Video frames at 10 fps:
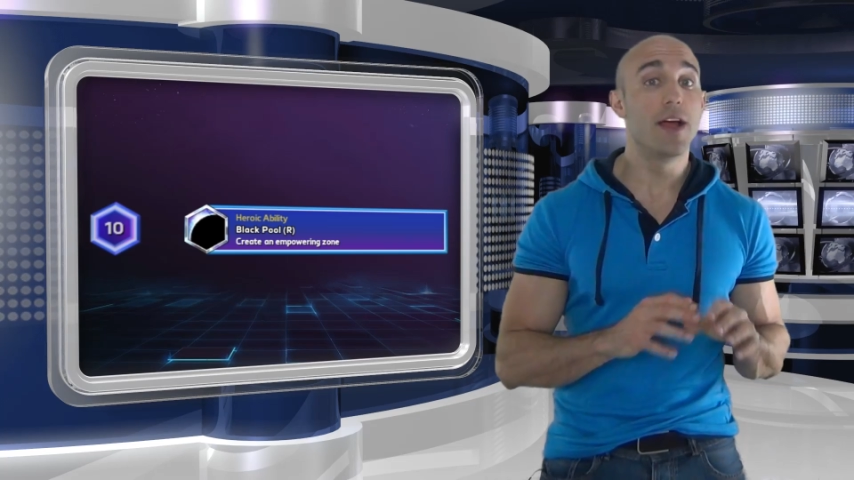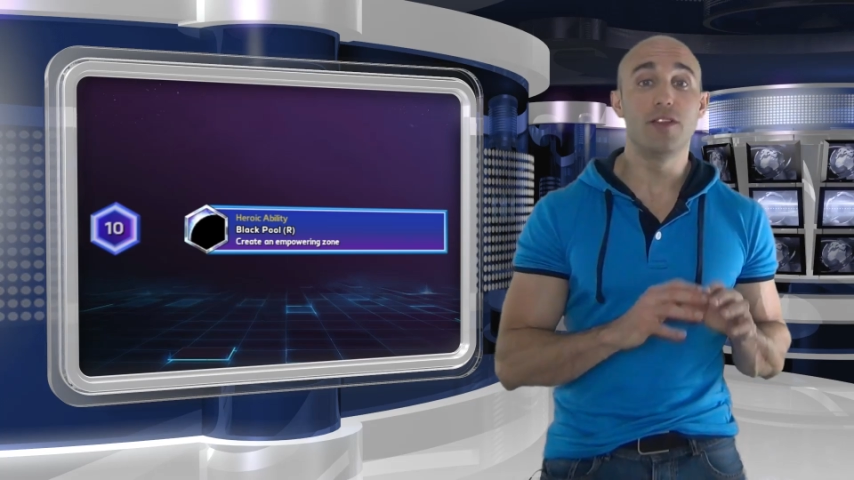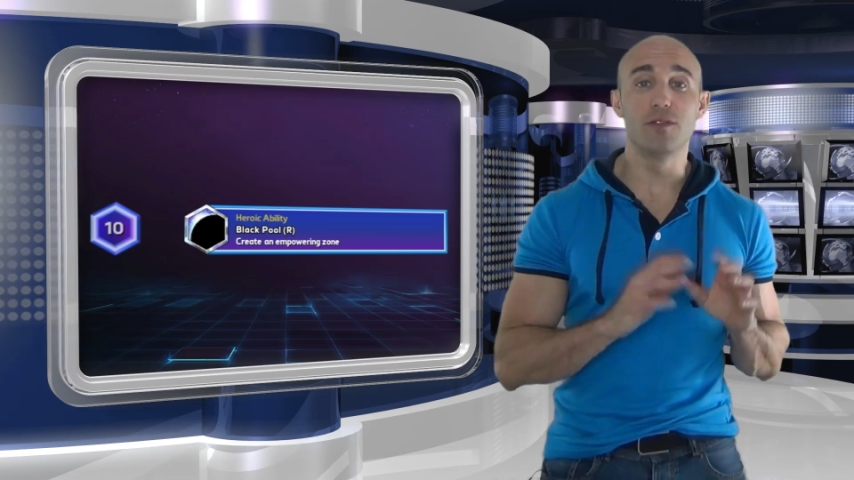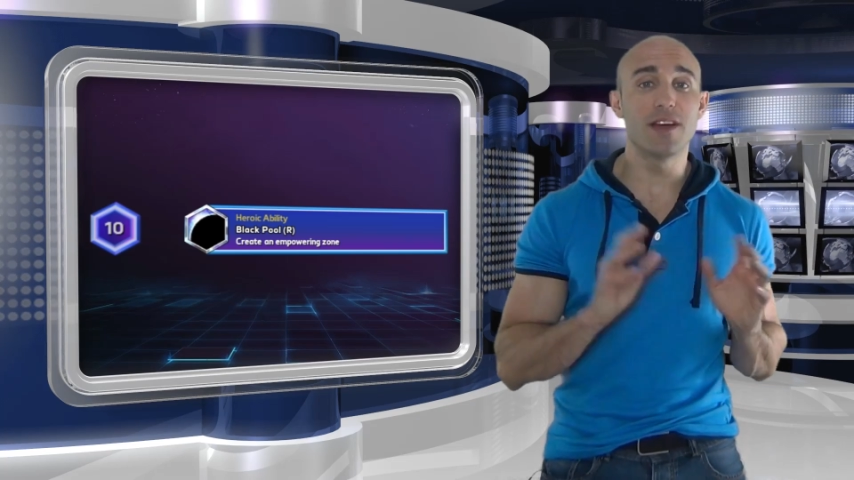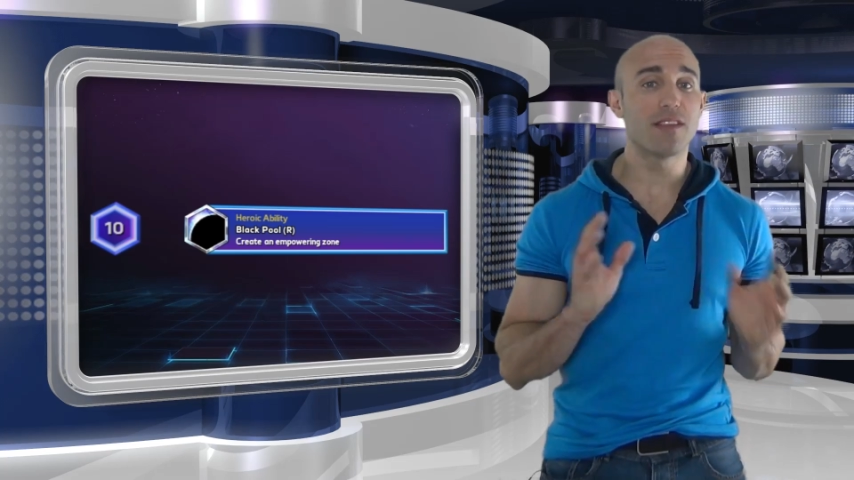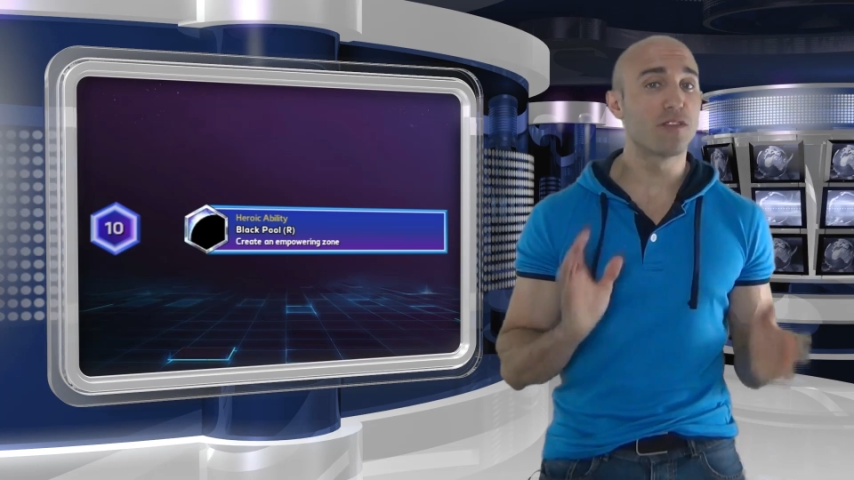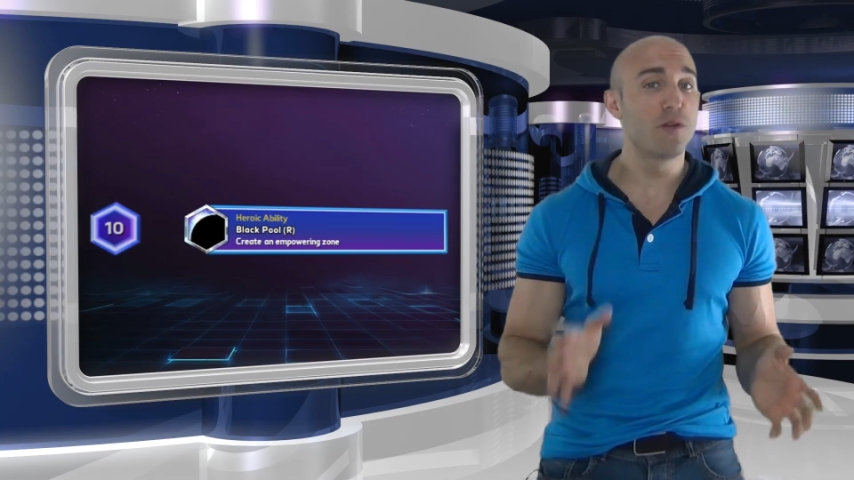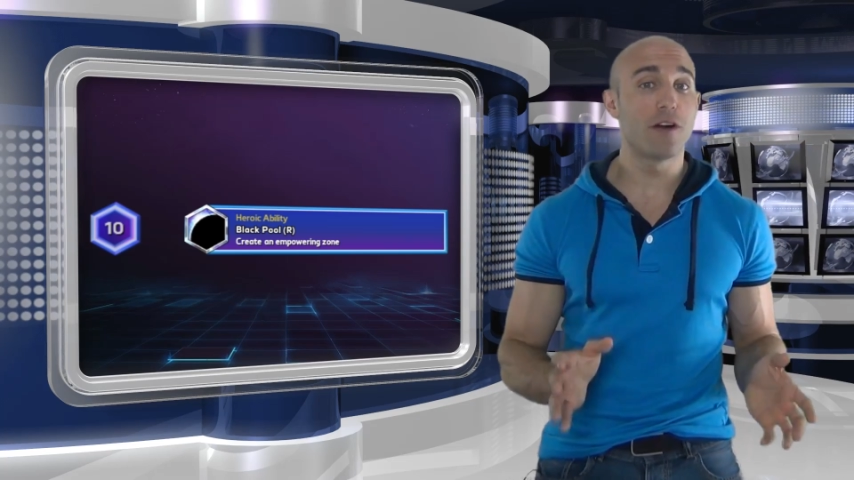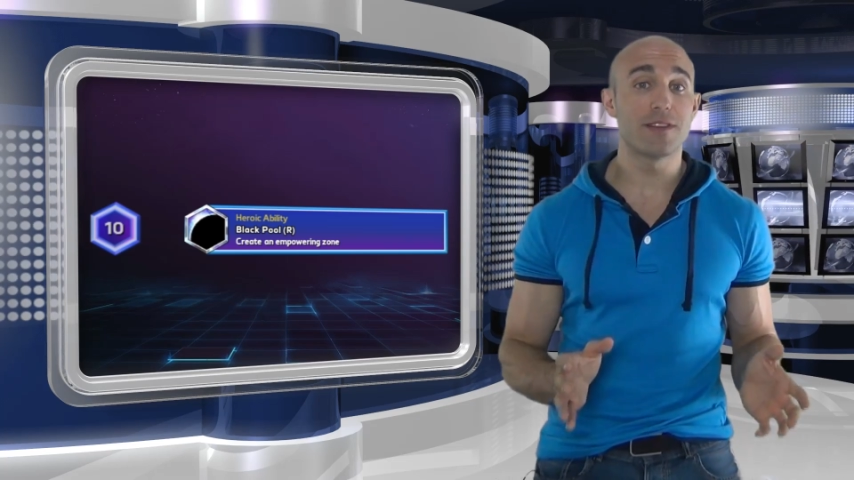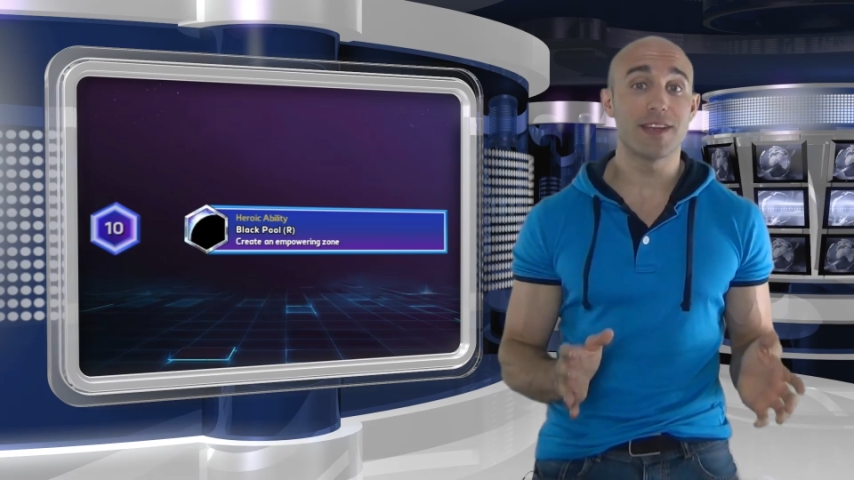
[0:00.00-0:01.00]
Do that
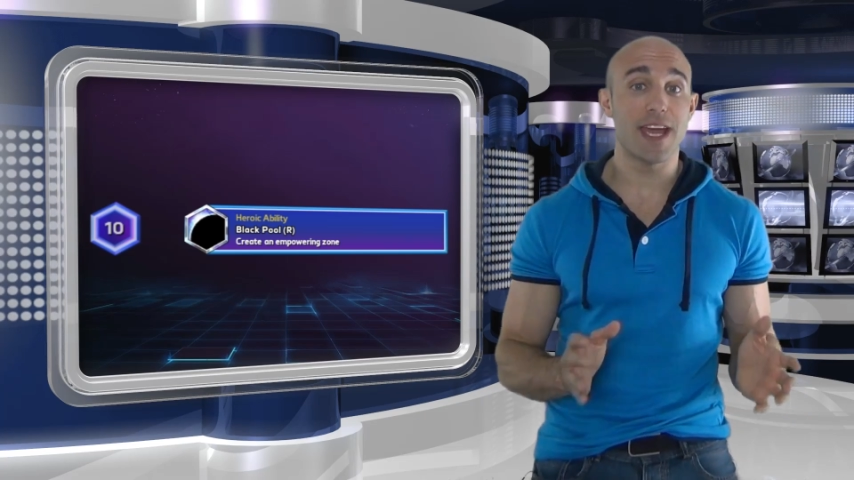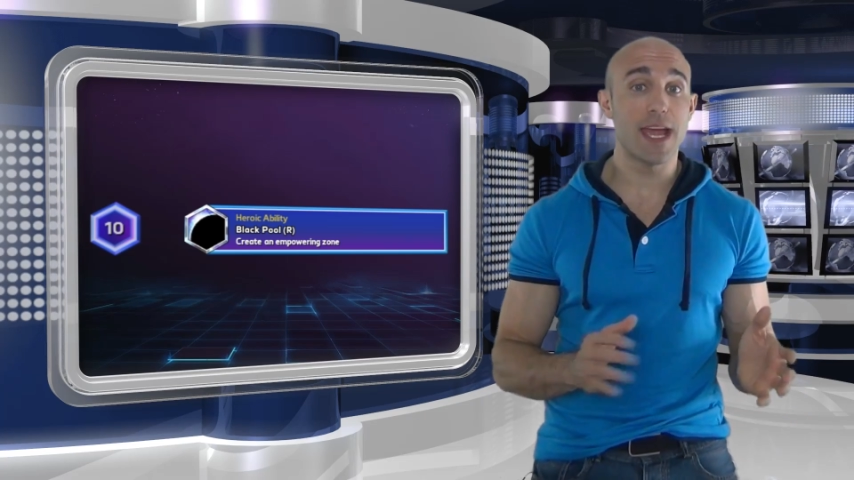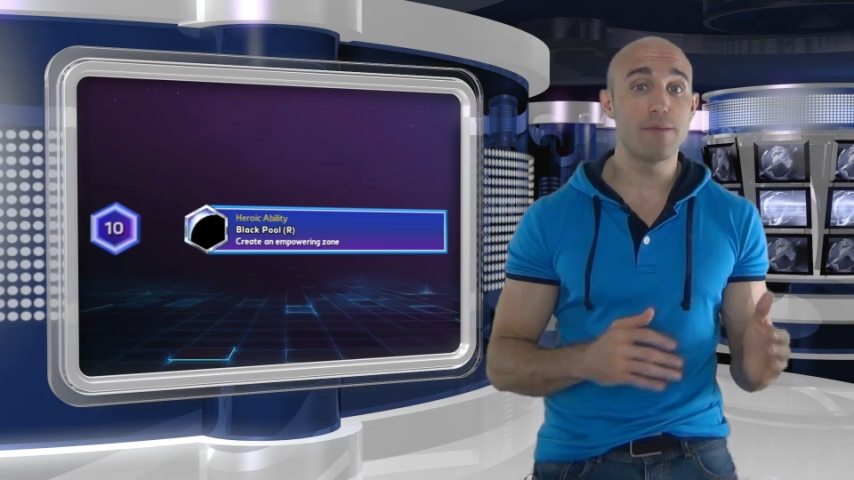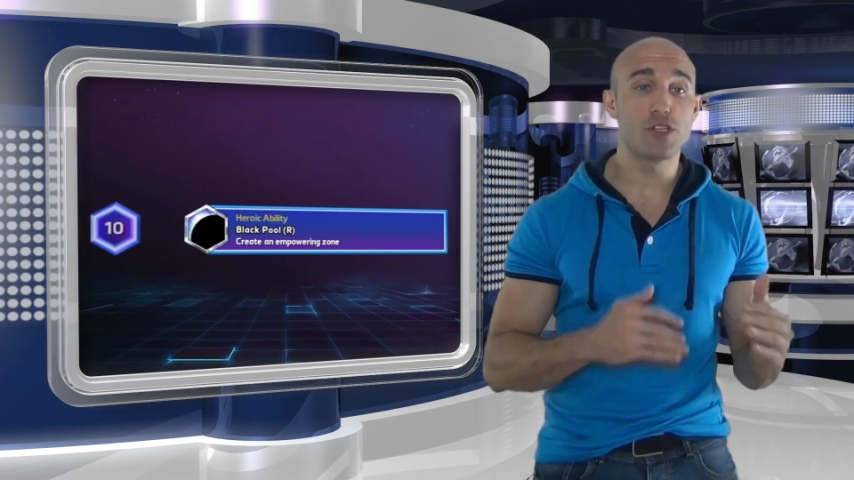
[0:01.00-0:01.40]
throughout the game,